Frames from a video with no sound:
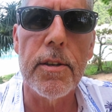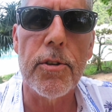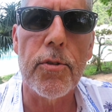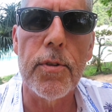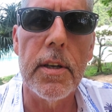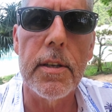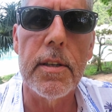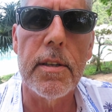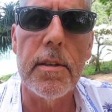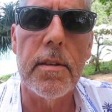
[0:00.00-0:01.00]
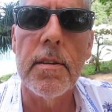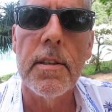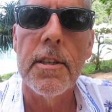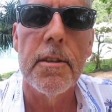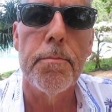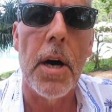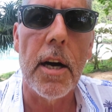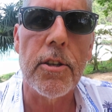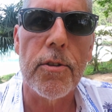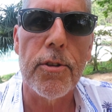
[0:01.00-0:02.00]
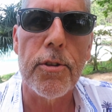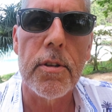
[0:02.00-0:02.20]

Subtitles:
Australian boxers,